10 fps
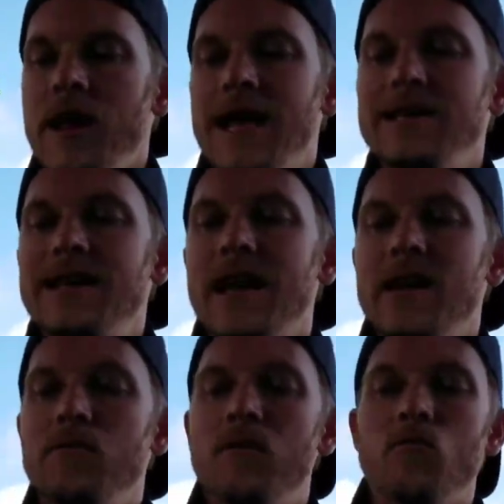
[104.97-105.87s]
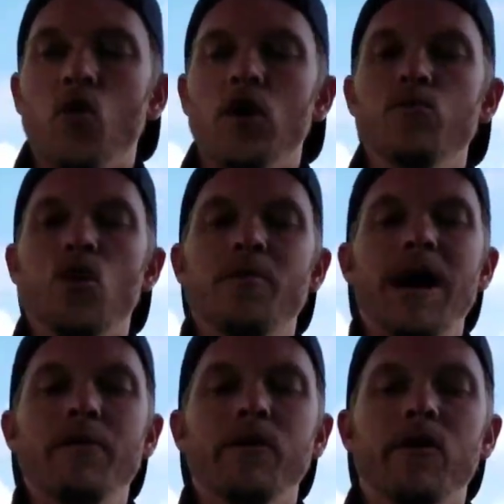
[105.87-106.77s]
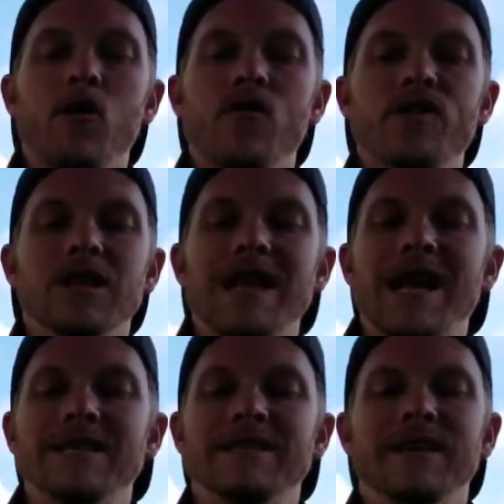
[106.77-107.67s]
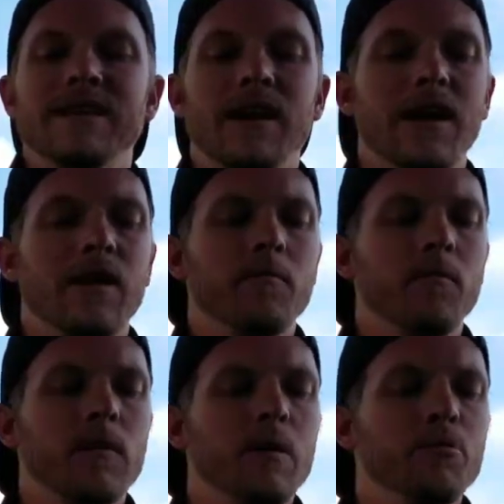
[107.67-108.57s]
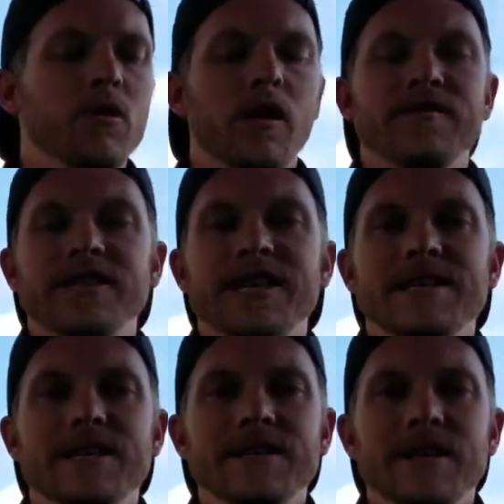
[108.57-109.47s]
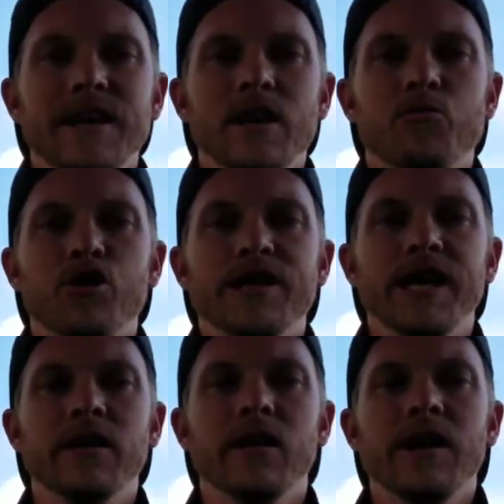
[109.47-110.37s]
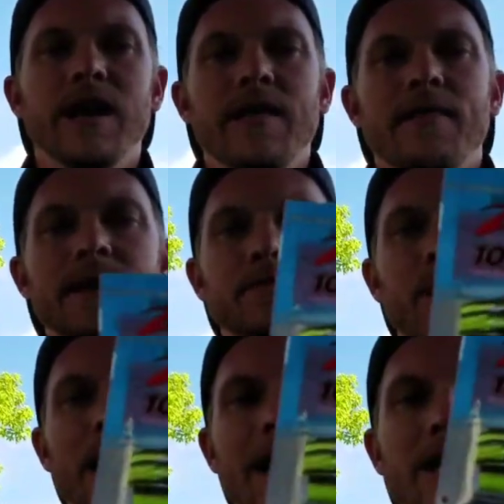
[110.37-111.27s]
Has gotten more and more popular over the last couple of seasons. In particular, this bait